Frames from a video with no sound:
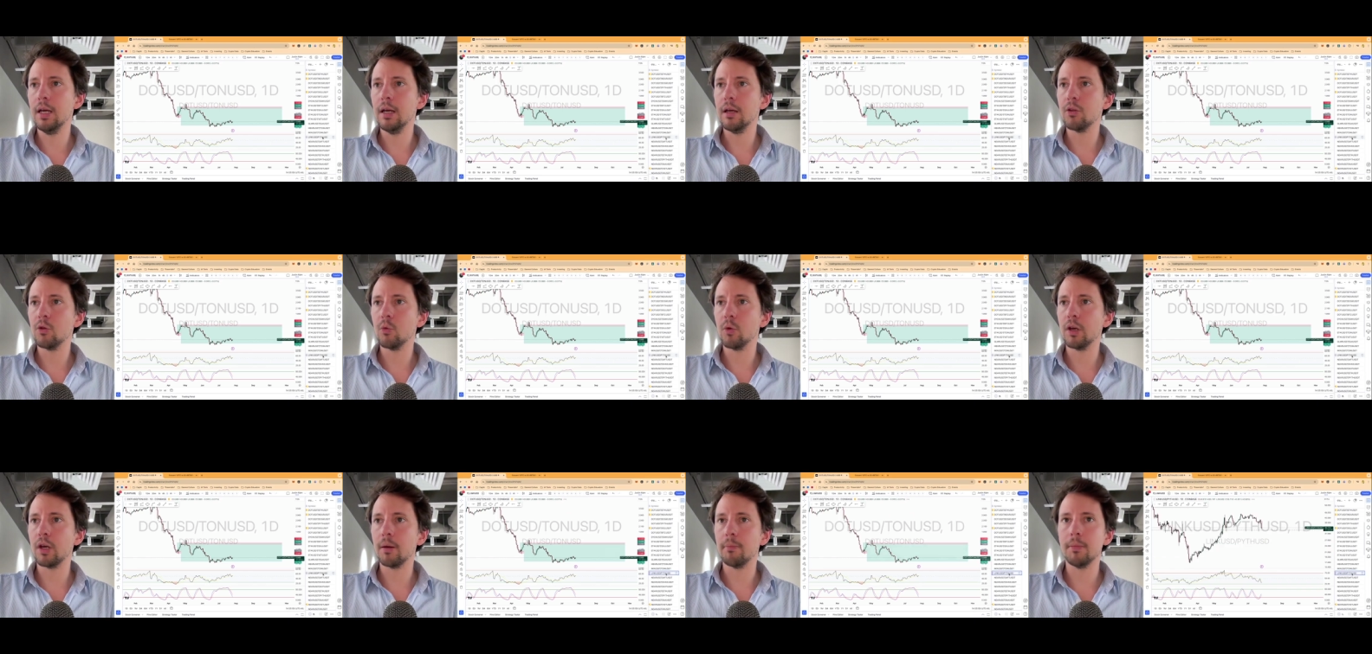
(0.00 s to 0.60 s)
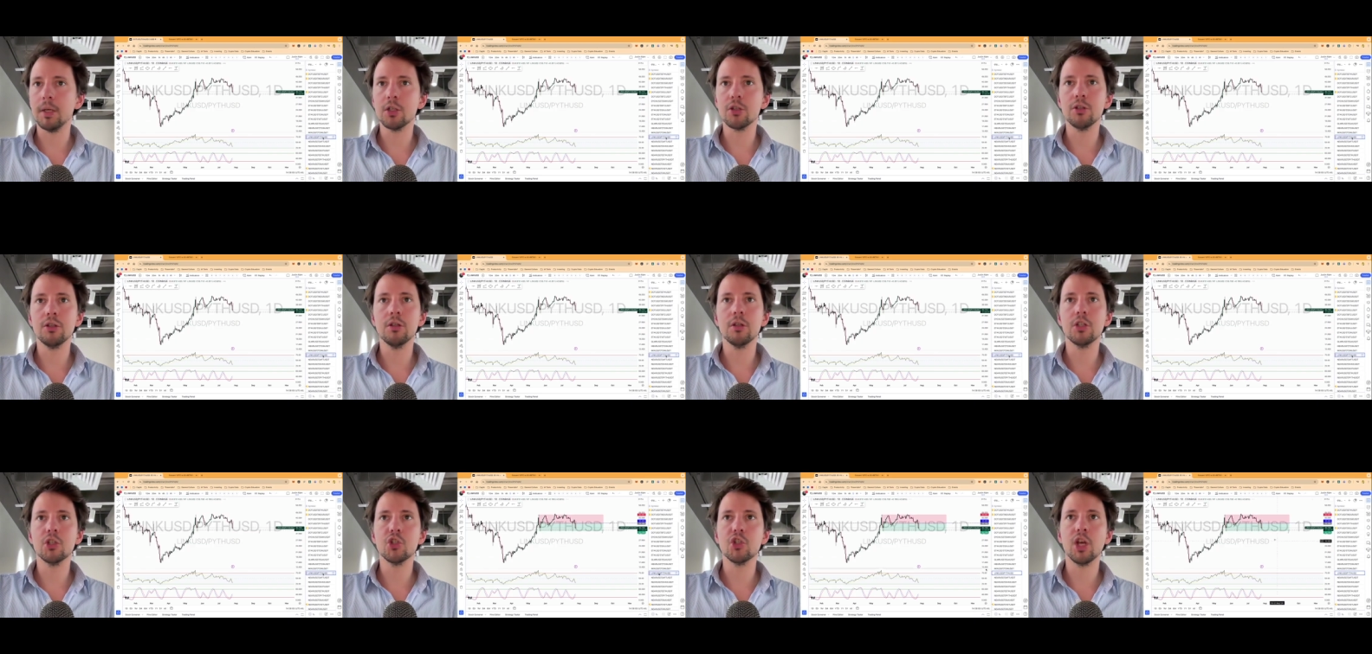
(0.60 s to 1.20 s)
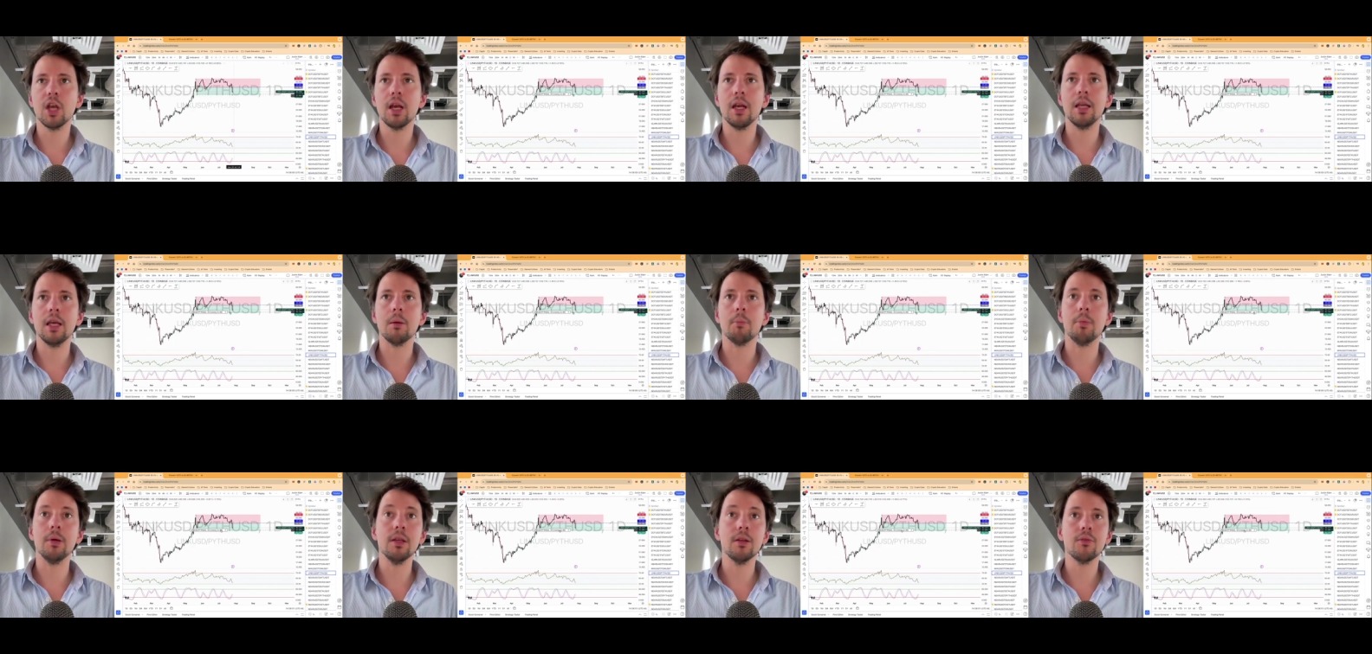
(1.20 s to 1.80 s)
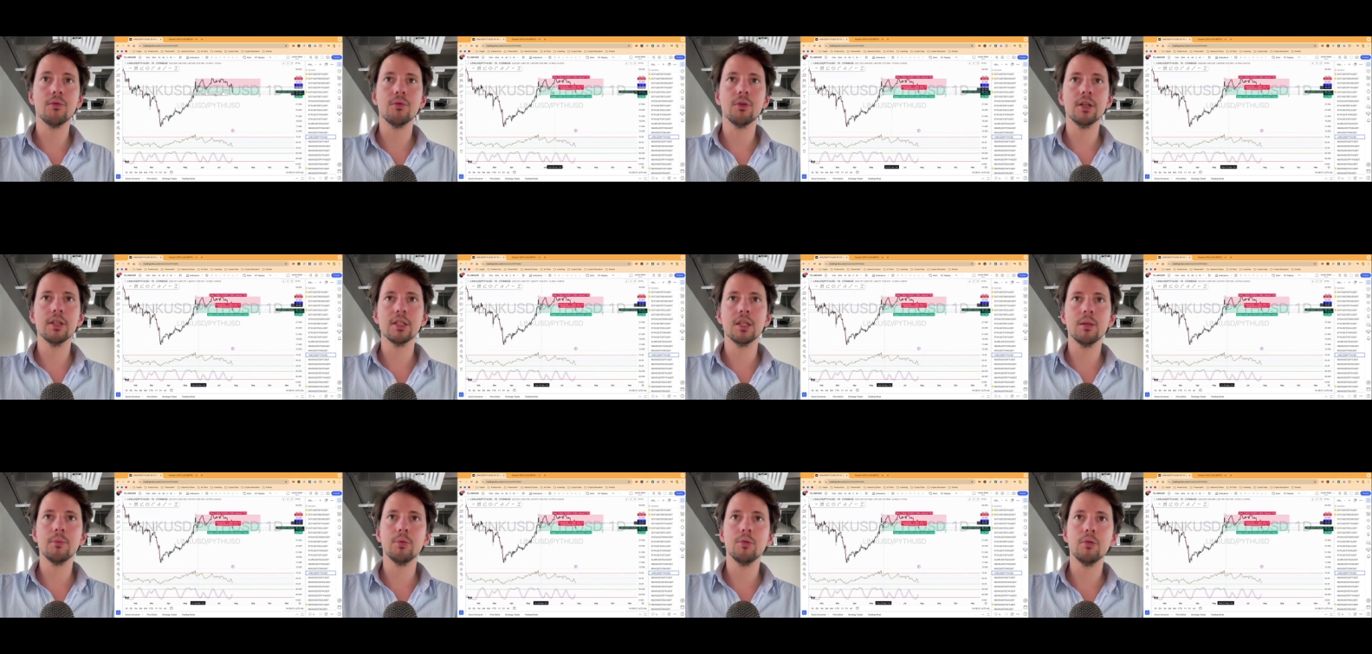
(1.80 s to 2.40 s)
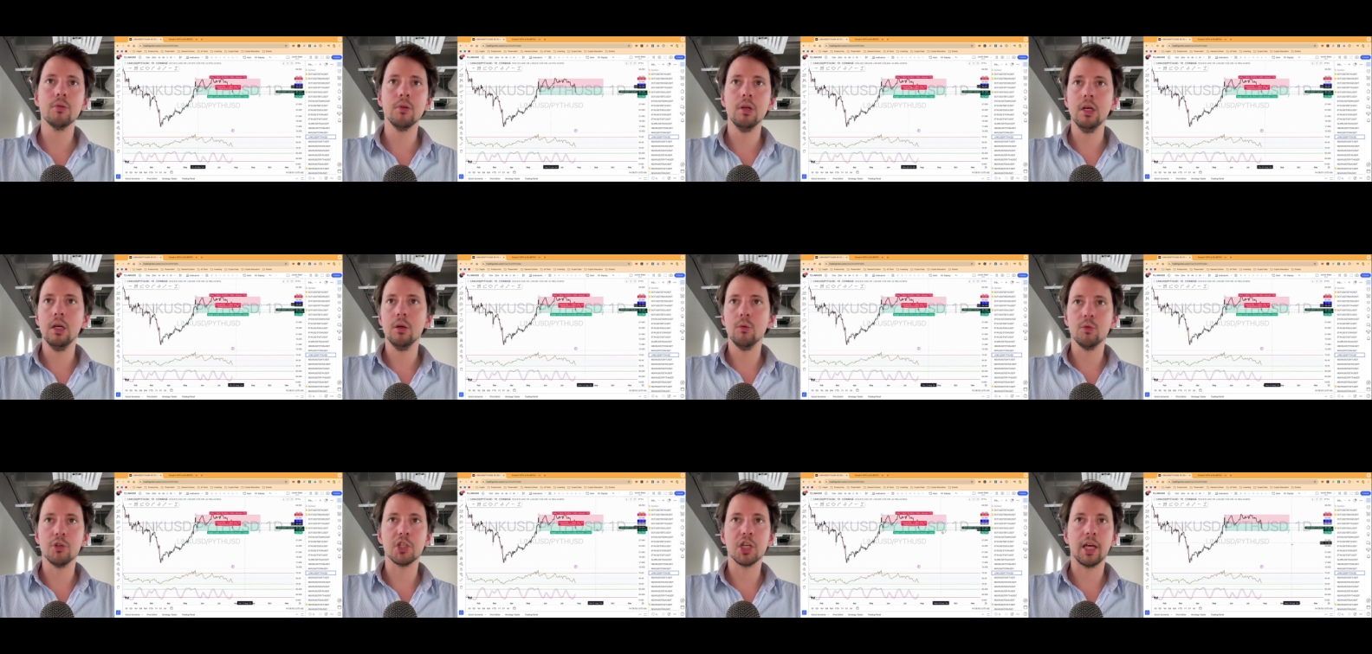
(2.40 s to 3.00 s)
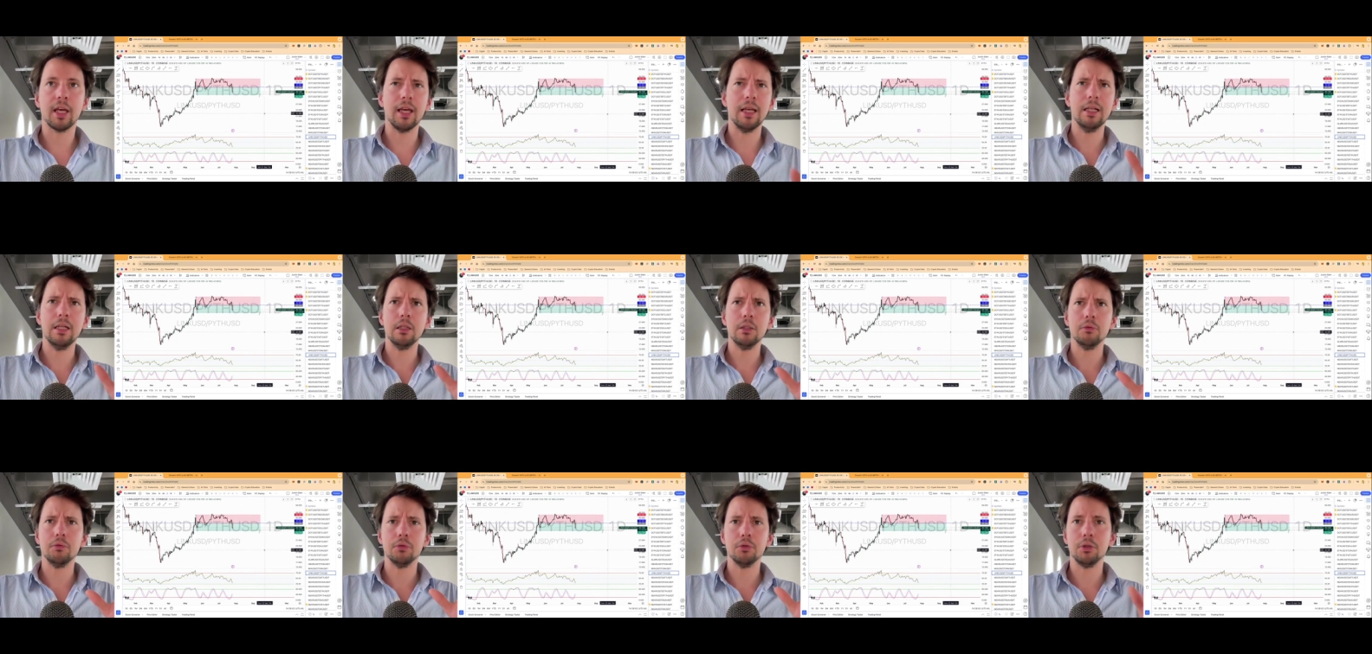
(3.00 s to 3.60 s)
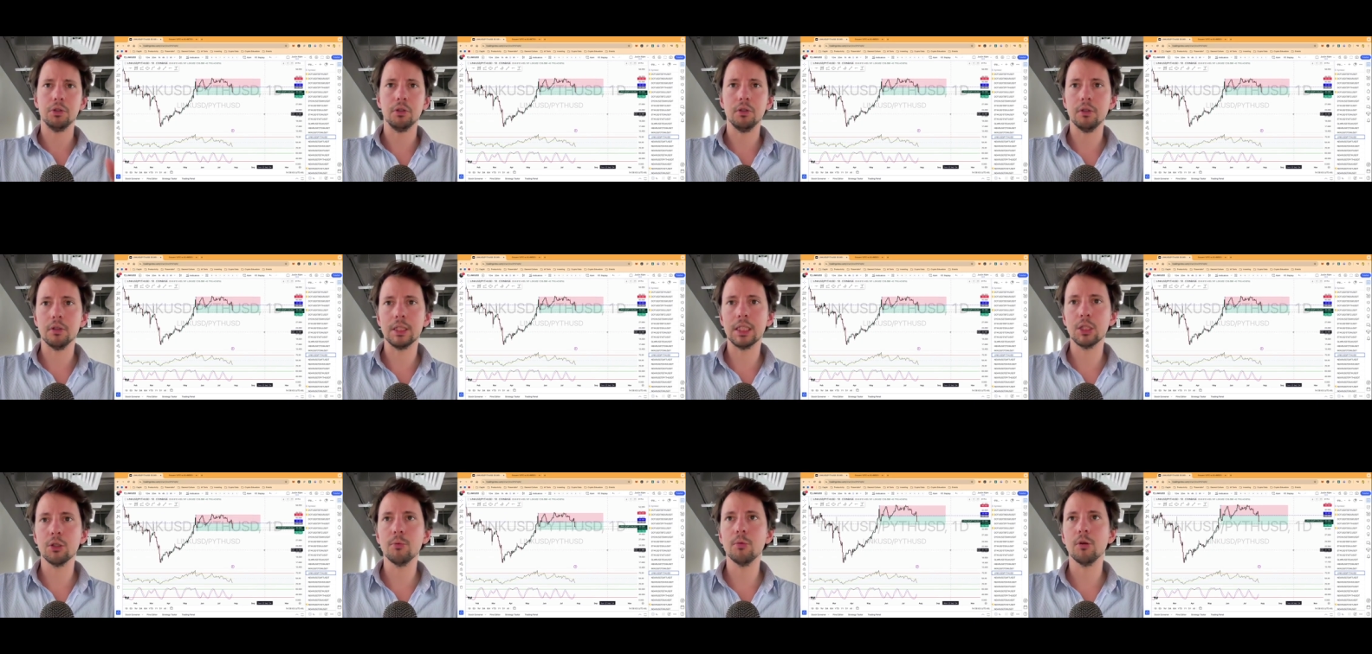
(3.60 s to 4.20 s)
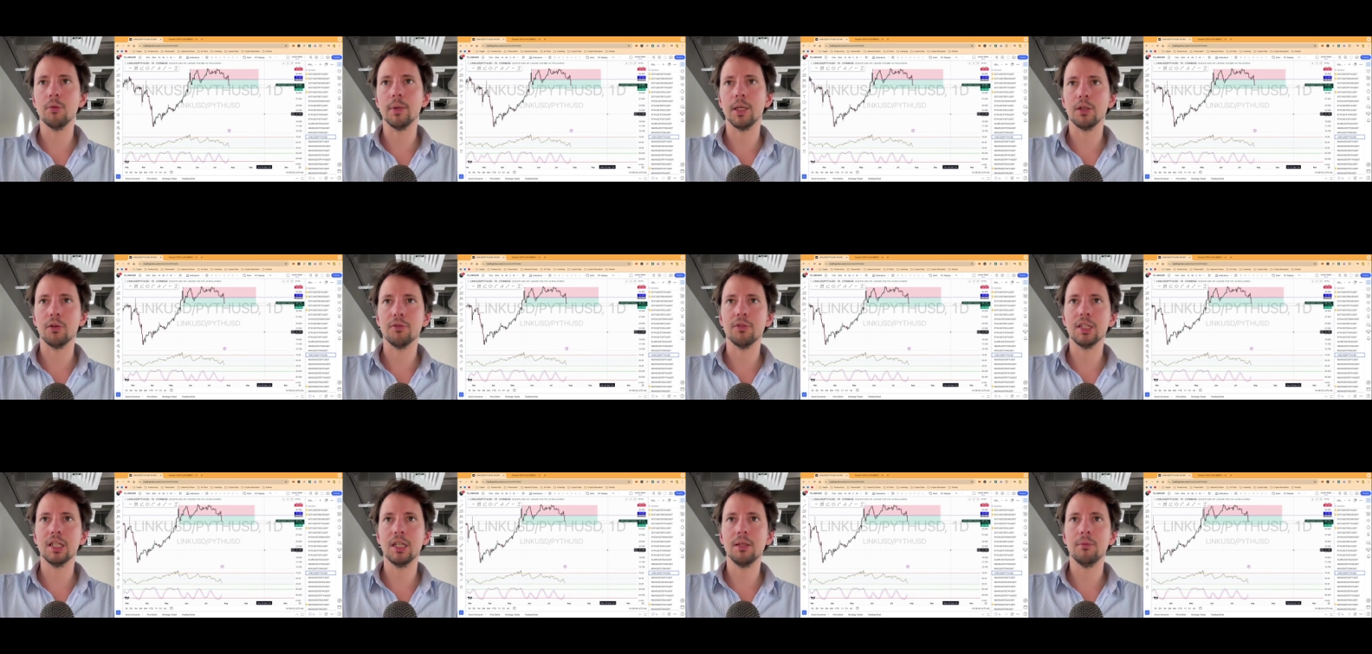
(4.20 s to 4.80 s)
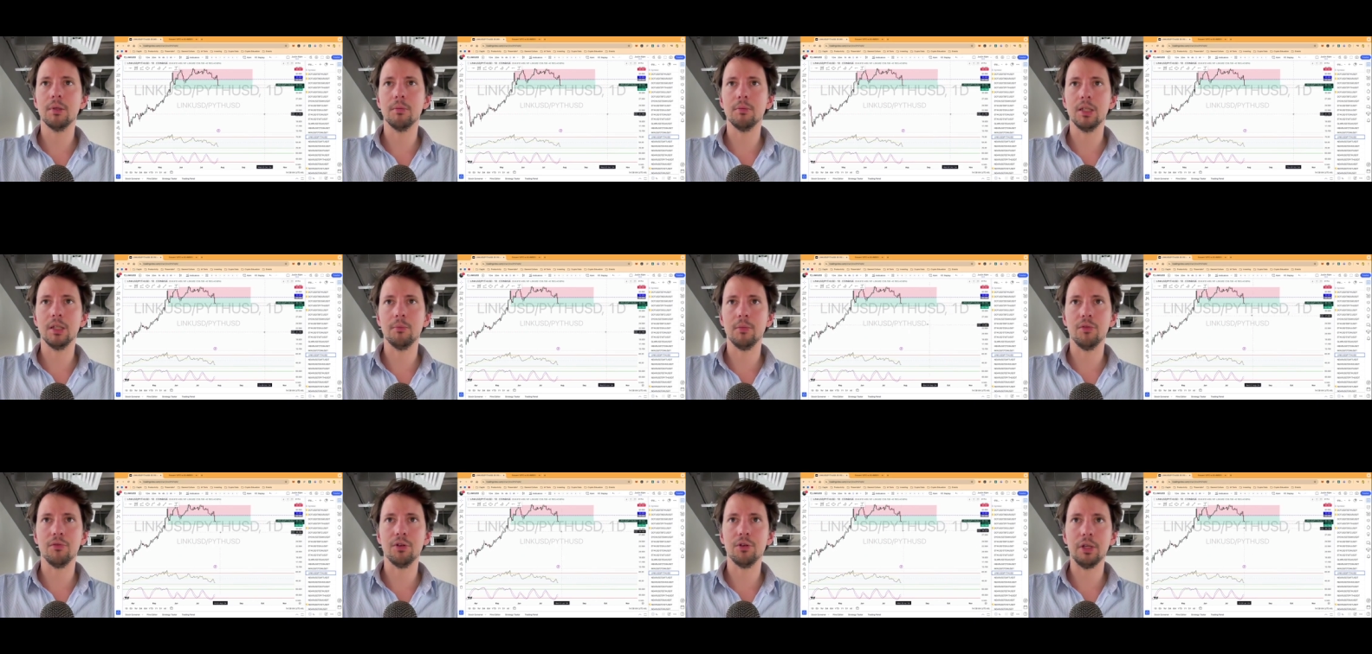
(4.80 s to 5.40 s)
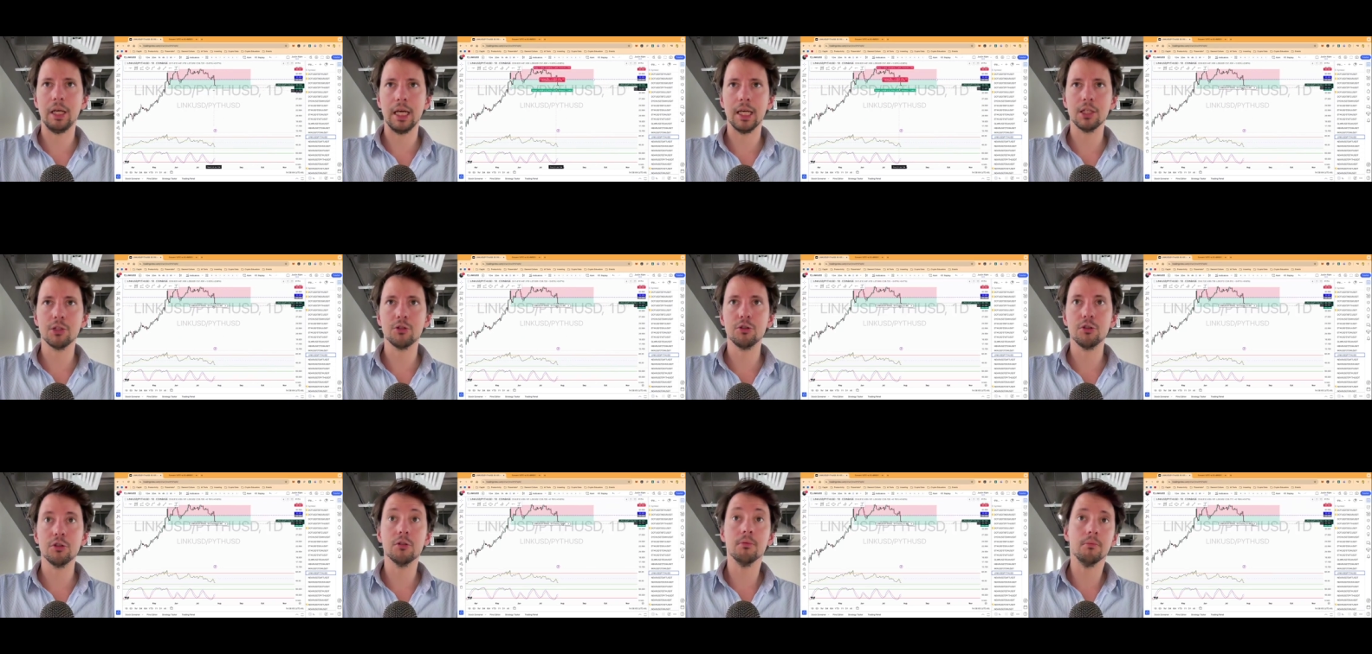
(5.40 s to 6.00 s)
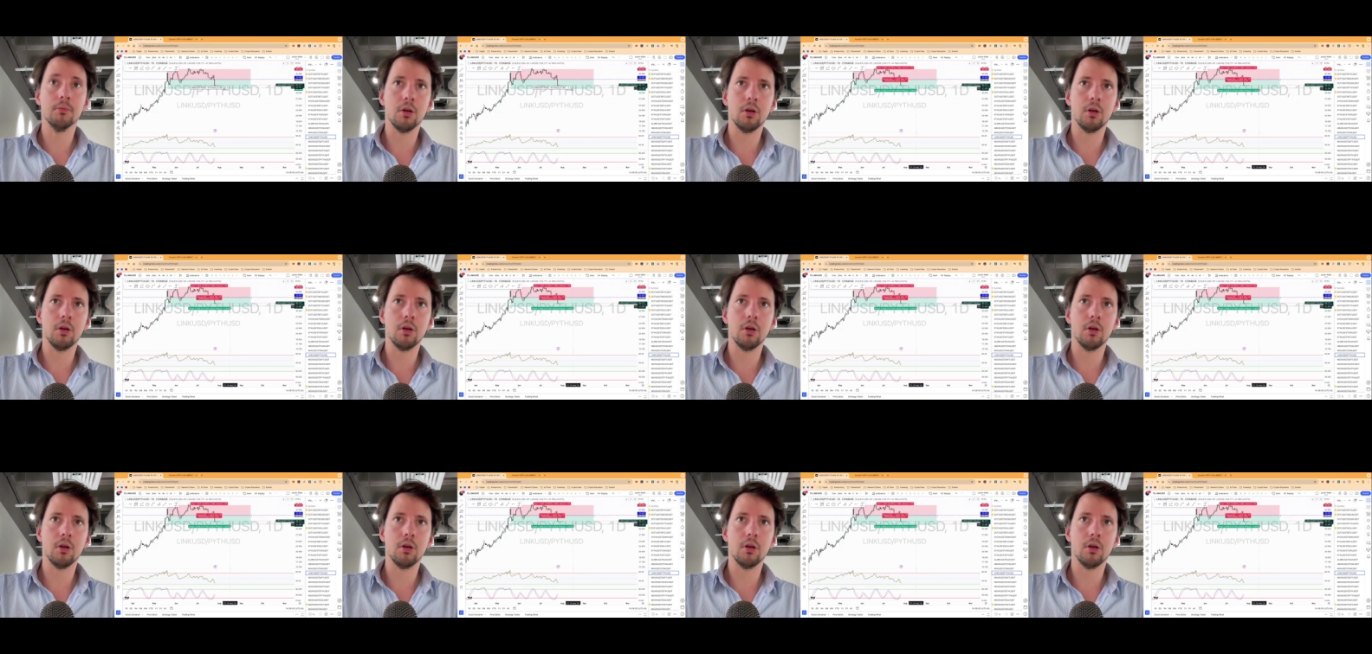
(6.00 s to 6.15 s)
The one I mentioned, Chainlink Pith, for example, which I held for a terrible amount of time and made me very anxious.